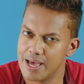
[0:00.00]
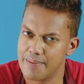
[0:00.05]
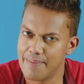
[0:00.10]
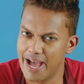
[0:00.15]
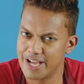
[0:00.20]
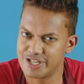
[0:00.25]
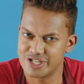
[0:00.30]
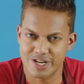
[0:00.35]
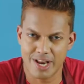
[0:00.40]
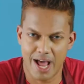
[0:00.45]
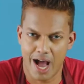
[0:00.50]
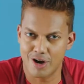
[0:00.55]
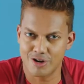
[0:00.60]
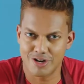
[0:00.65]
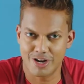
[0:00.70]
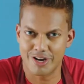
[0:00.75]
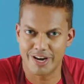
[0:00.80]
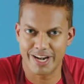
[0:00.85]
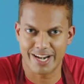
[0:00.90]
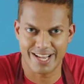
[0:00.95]
imagine how
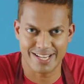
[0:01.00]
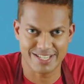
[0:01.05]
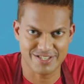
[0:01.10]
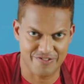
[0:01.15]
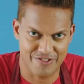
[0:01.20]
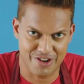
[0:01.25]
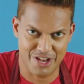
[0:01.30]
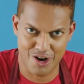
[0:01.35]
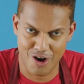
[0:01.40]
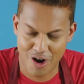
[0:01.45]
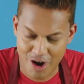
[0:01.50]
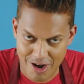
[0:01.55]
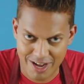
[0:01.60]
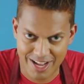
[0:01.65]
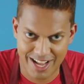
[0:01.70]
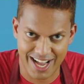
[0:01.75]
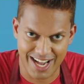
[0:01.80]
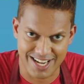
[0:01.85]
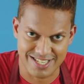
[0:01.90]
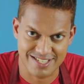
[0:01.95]
good it is for your
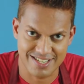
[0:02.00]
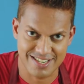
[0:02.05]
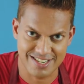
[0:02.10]
gut.